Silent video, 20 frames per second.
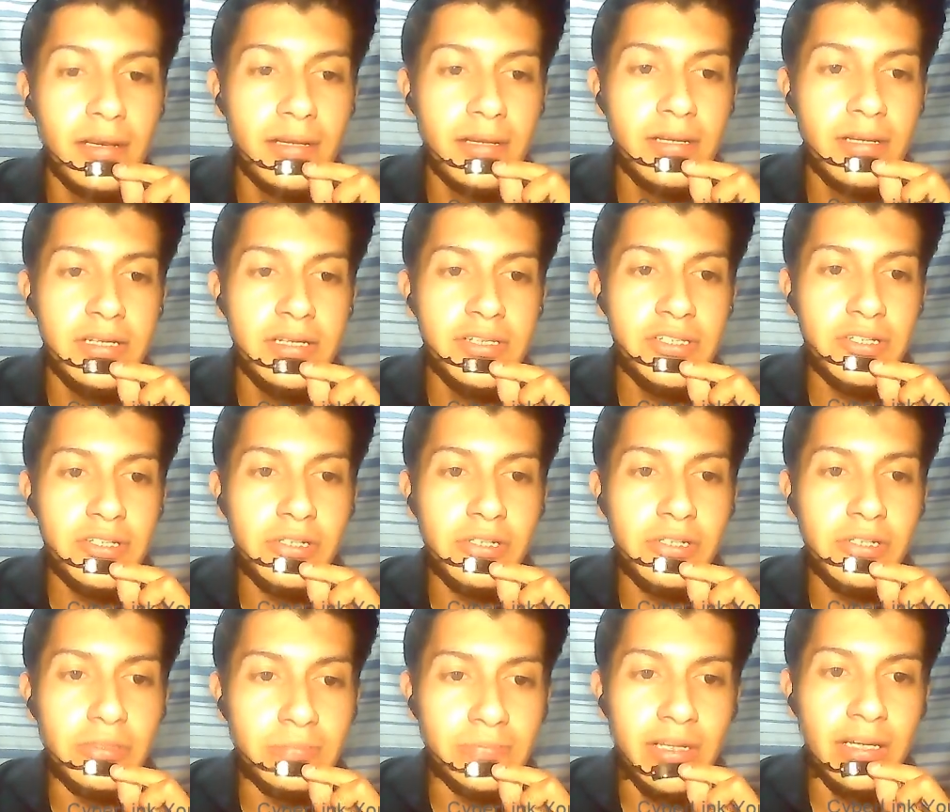So,
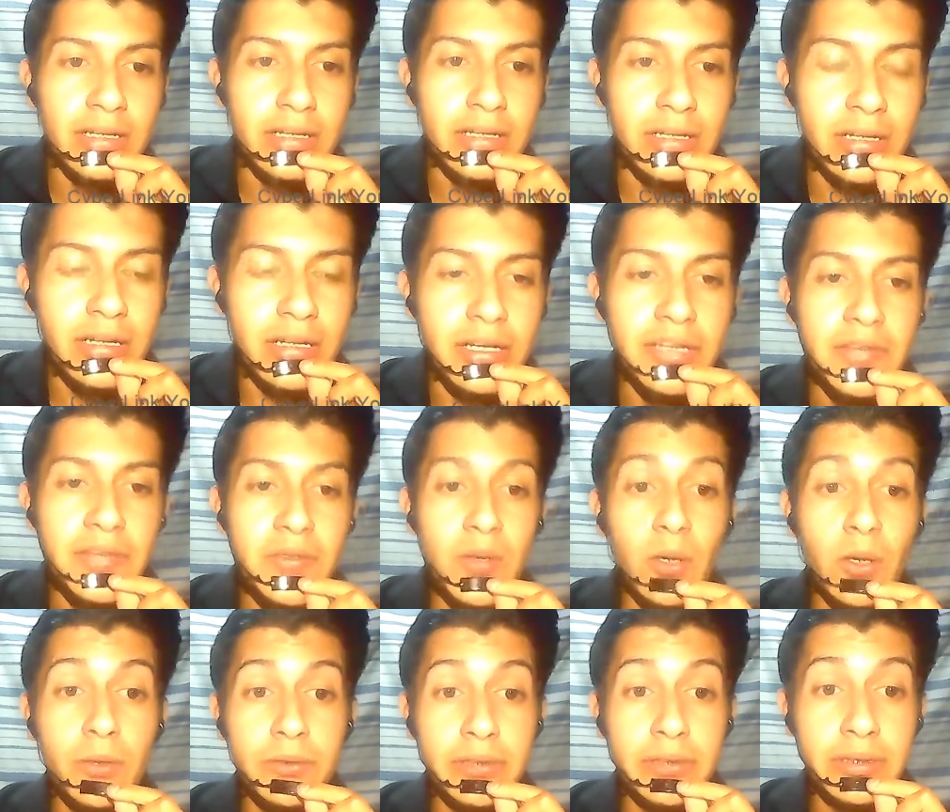in
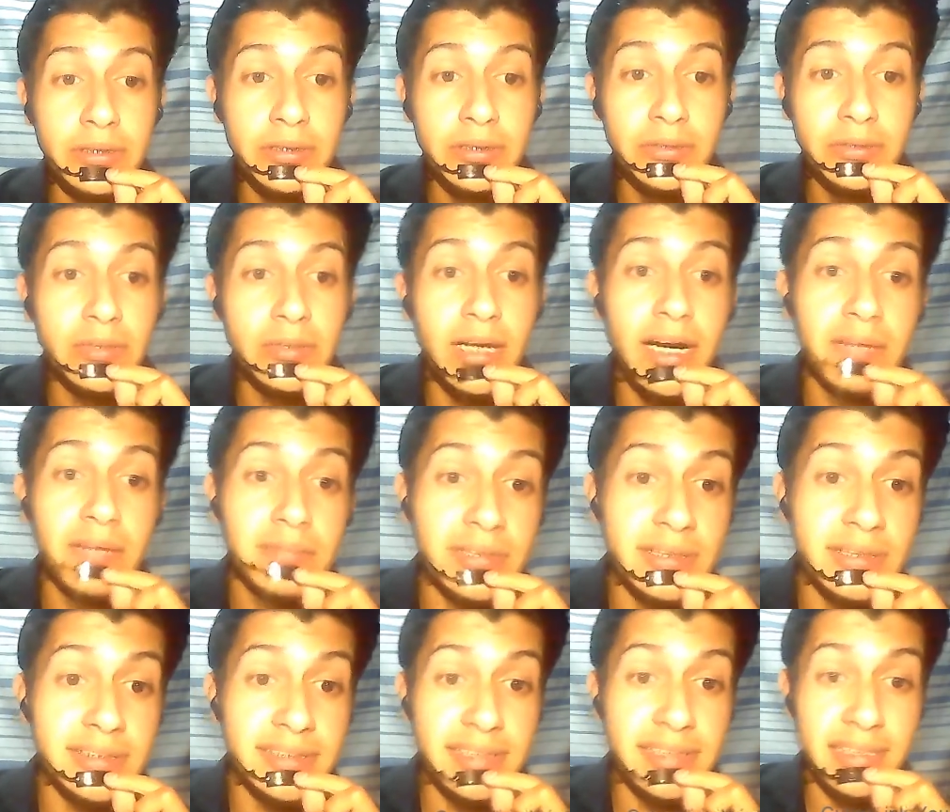order to have a
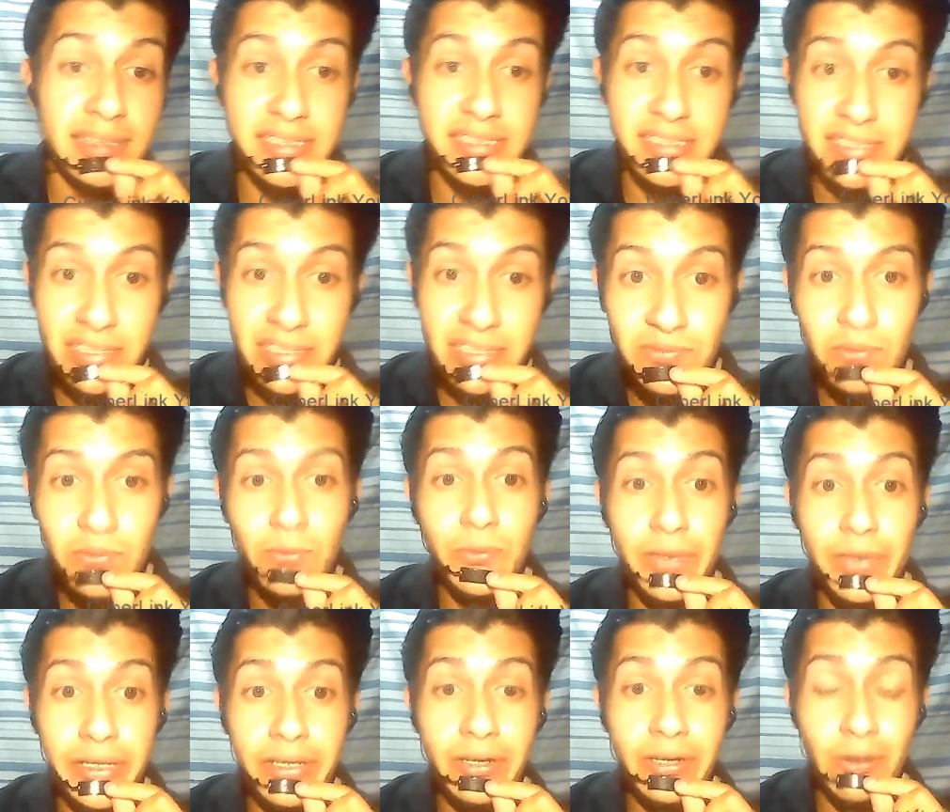successful
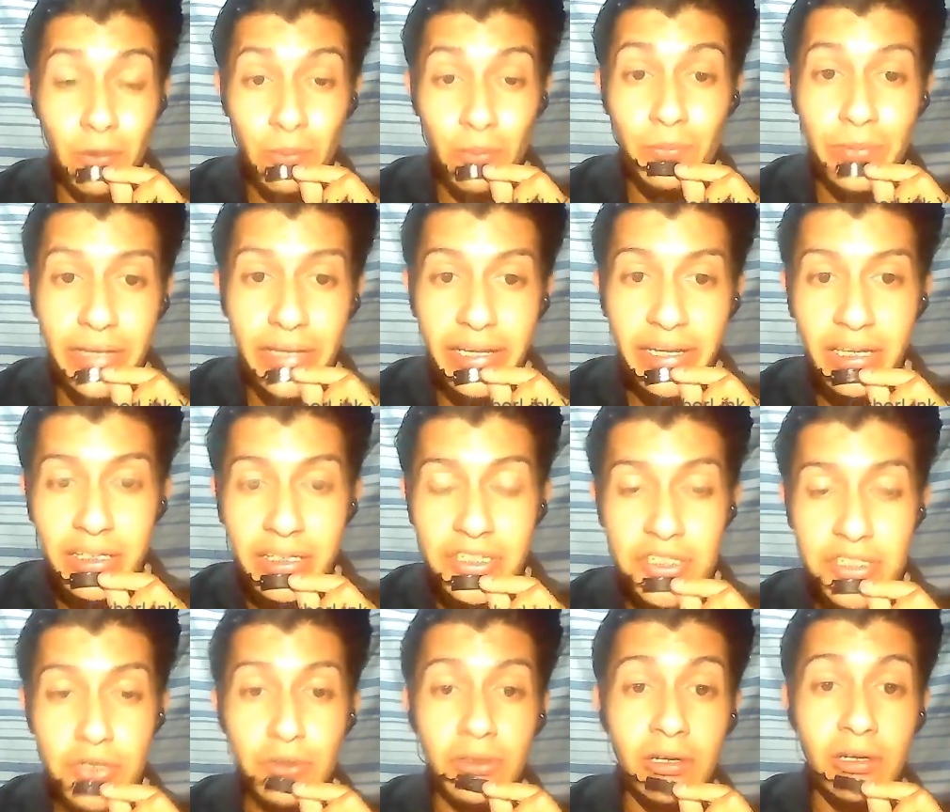reading comprehension
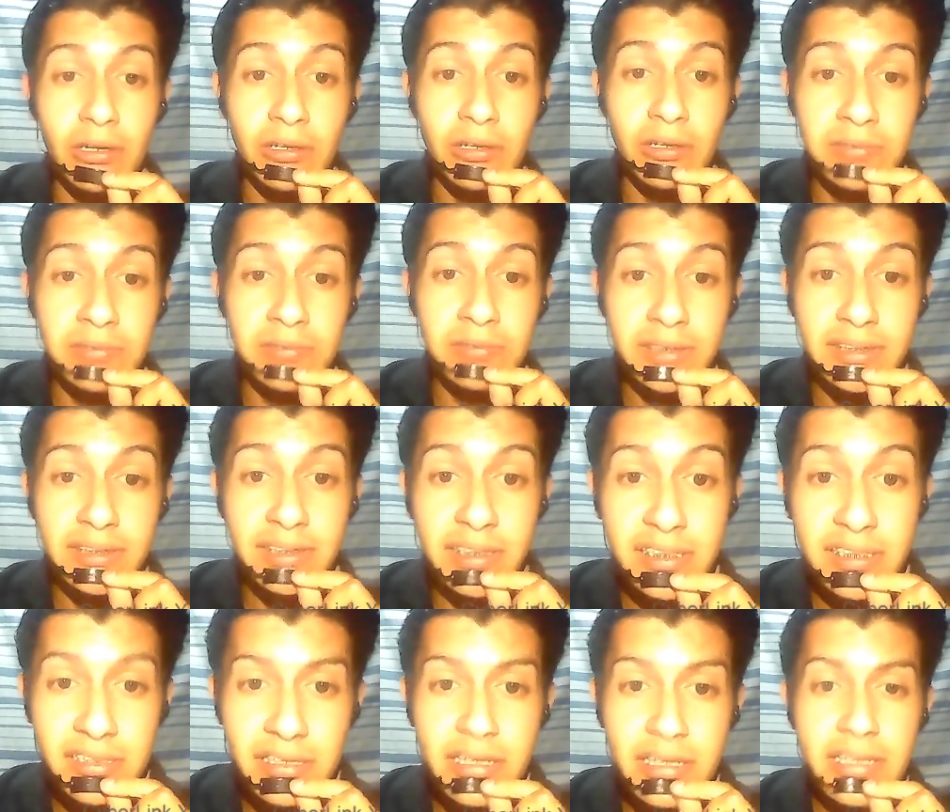of a text,
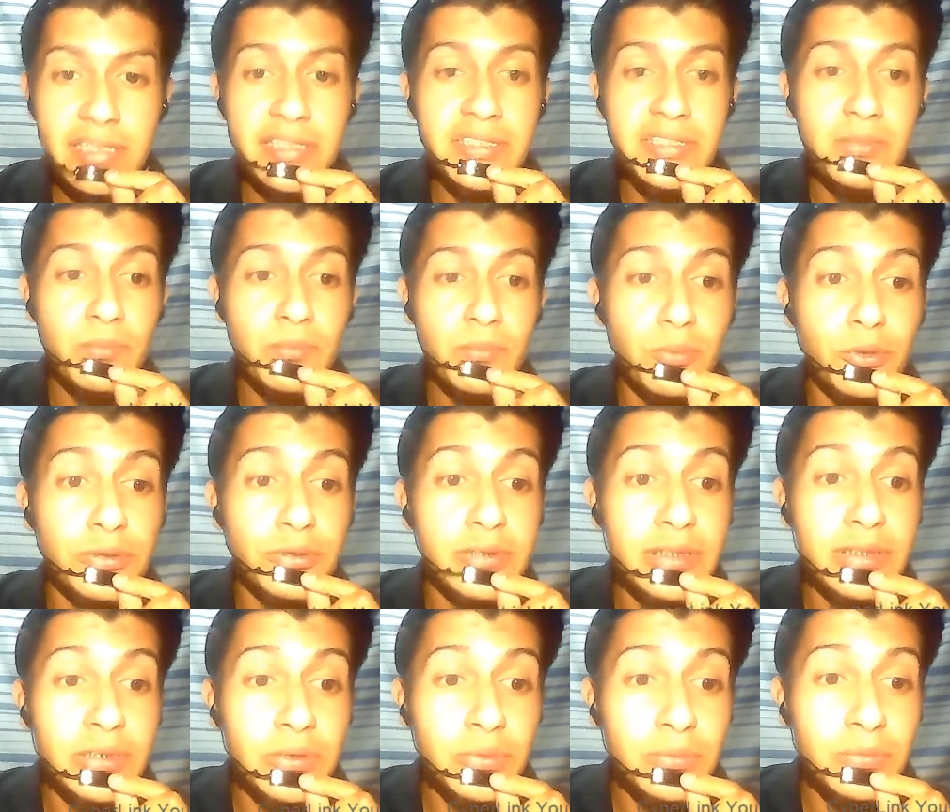it's important
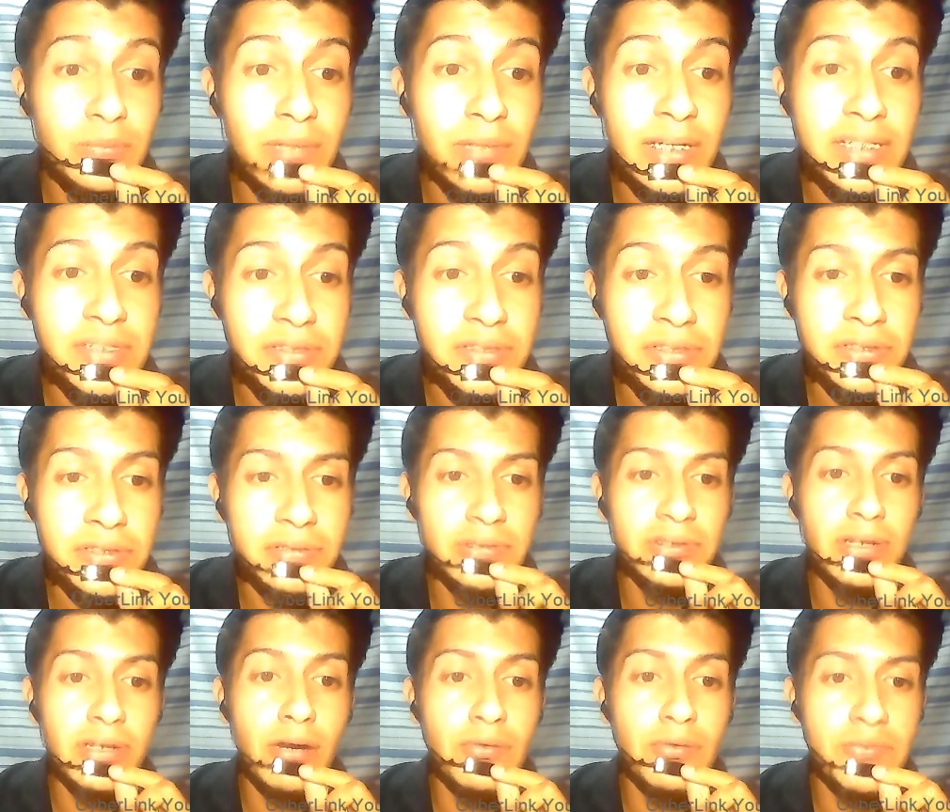to master
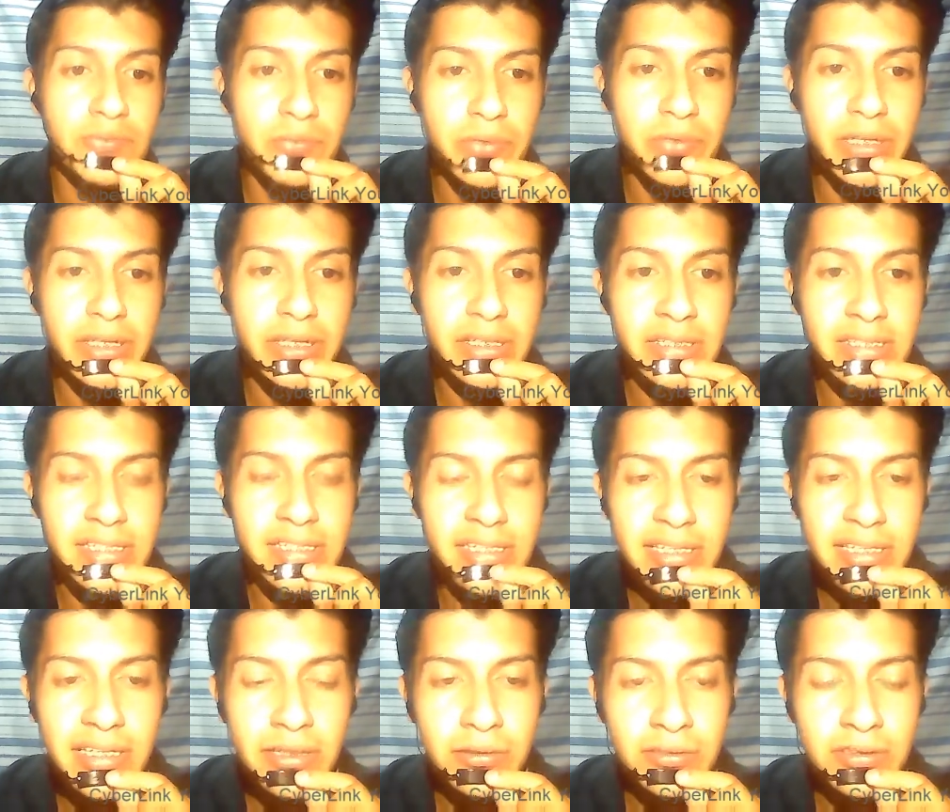those reading
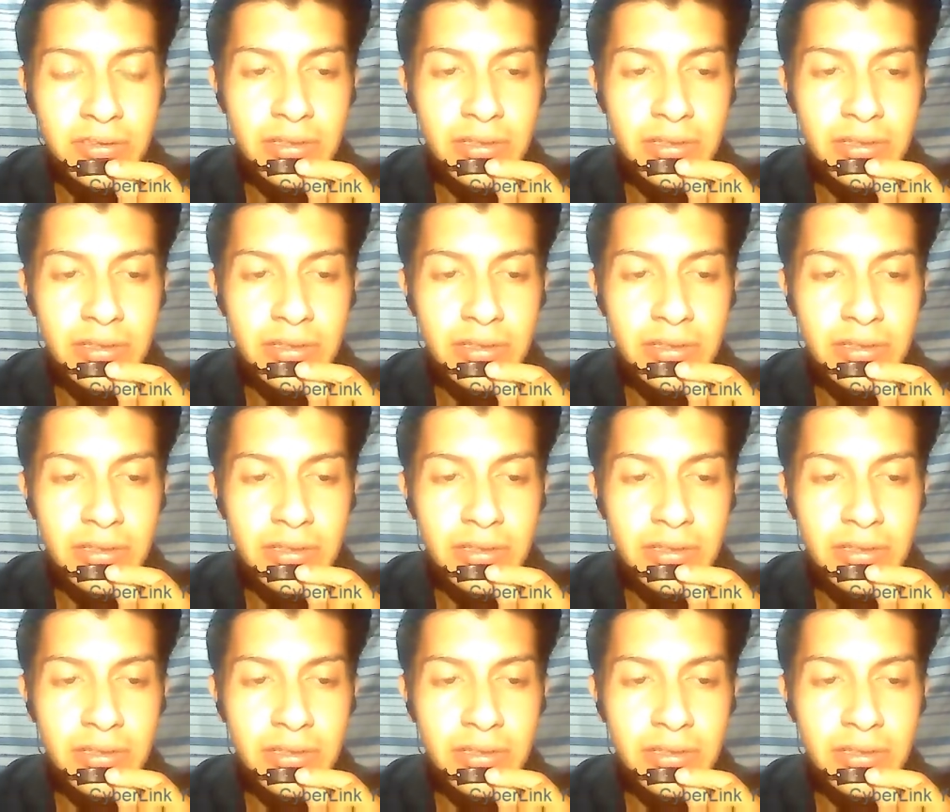skills: